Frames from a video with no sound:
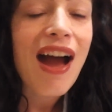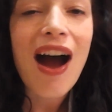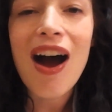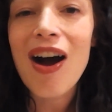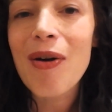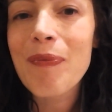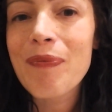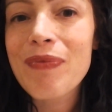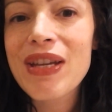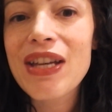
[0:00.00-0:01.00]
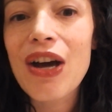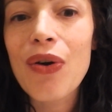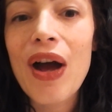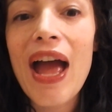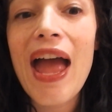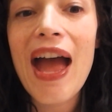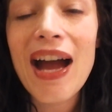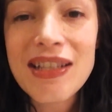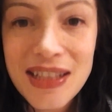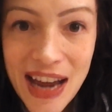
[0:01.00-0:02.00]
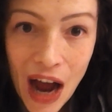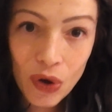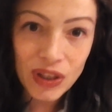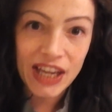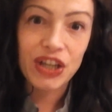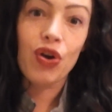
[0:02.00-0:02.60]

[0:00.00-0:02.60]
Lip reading: you know, act it out like